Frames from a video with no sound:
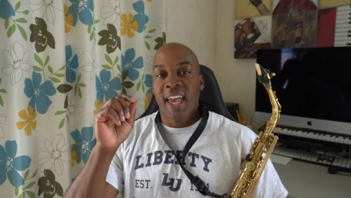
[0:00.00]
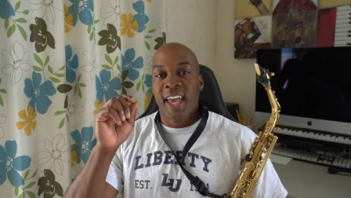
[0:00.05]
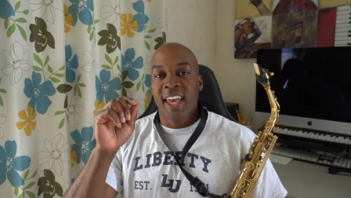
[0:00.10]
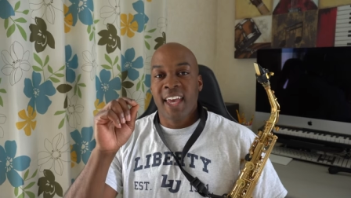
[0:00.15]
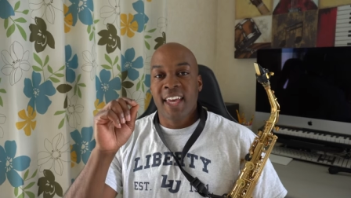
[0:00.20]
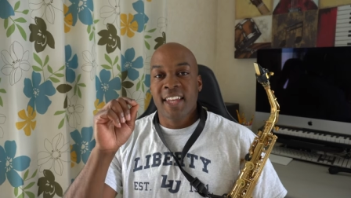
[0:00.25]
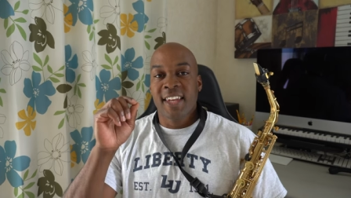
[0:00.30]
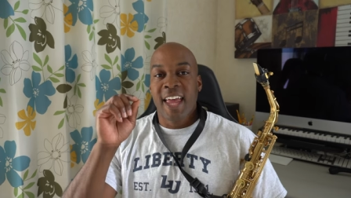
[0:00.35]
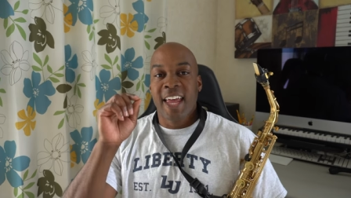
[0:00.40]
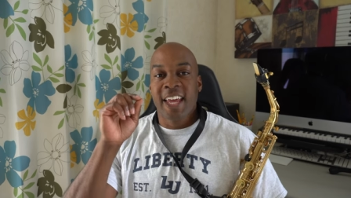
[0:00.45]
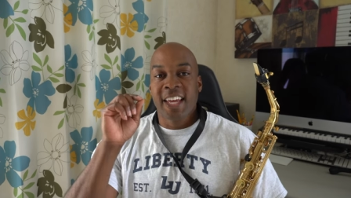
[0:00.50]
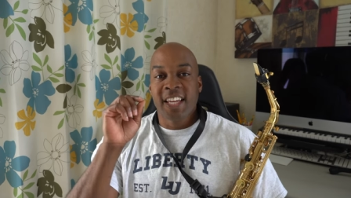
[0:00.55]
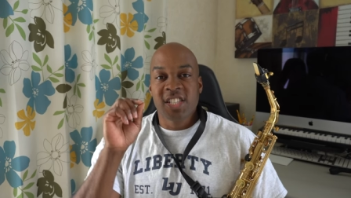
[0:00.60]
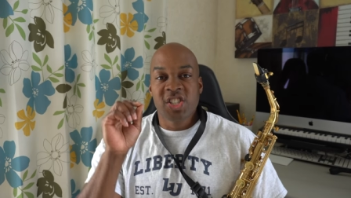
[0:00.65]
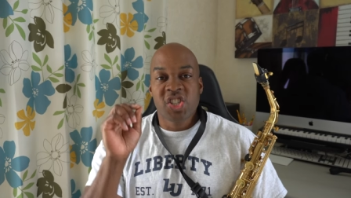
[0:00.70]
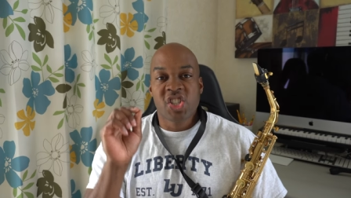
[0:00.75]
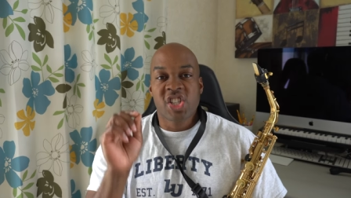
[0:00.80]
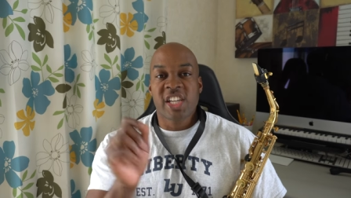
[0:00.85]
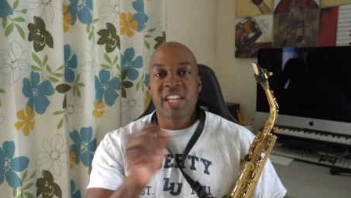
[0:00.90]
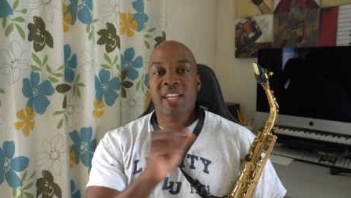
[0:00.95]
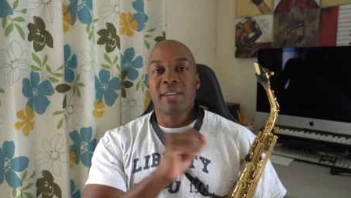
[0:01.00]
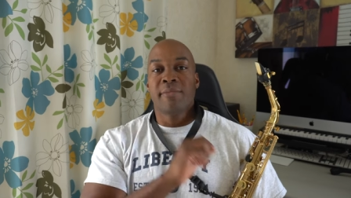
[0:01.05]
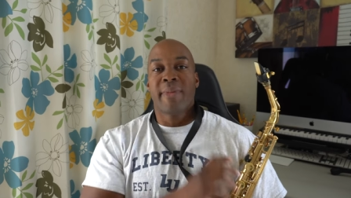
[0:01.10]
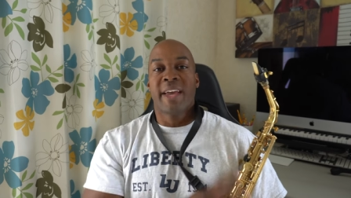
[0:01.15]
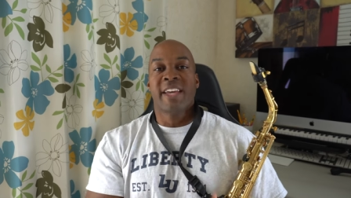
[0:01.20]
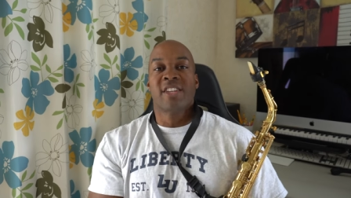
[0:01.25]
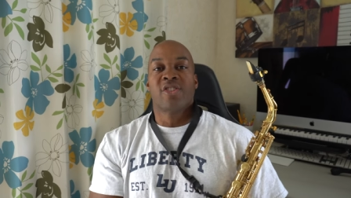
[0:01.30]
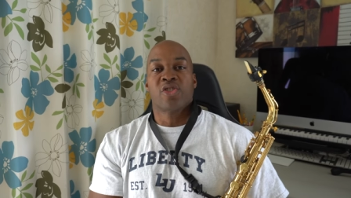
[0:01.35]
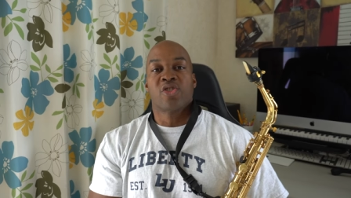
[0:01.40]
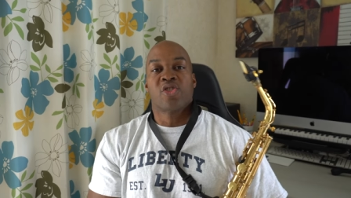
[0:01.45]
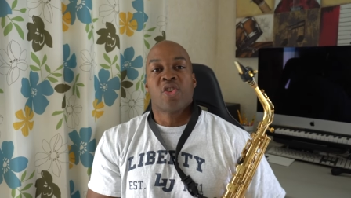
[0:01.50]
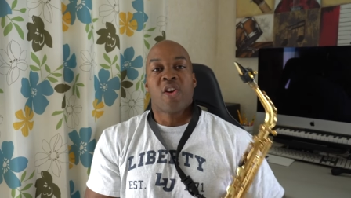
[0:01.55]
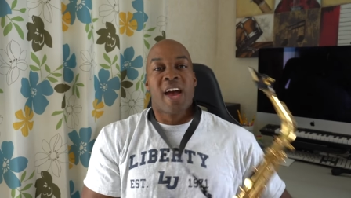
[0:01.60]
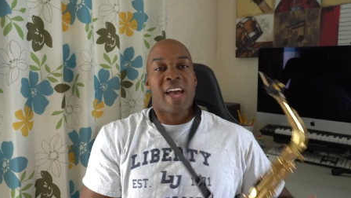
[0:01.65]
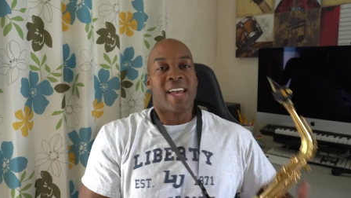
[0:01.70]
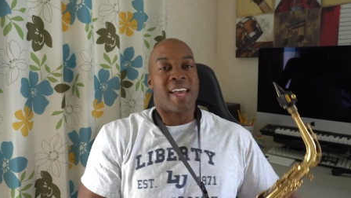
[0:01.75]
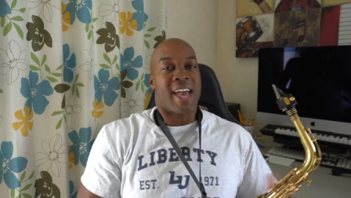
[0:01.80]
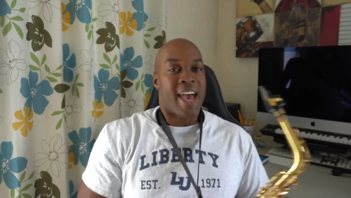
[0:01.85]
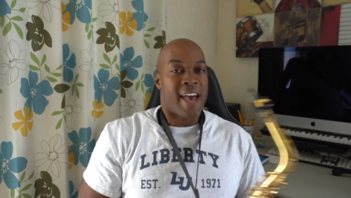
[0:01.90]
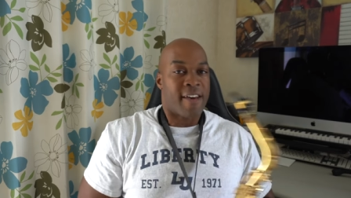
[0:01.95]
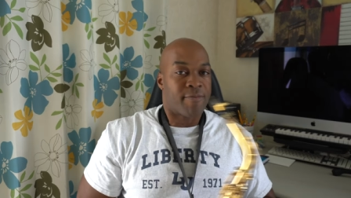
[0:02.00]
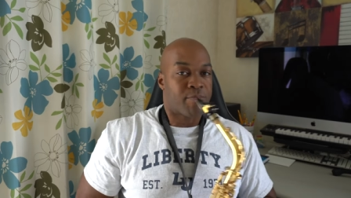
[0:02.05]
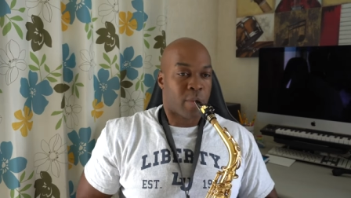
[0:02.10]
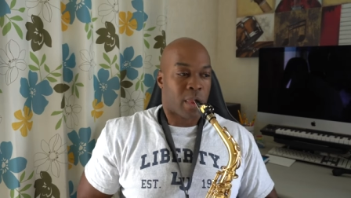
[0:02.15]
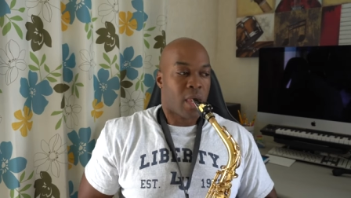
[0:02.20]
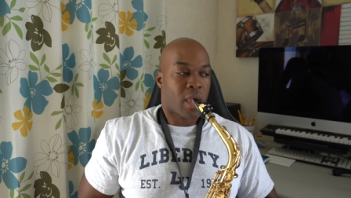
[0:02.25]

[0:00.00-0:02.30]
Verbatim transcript: and a G major triad.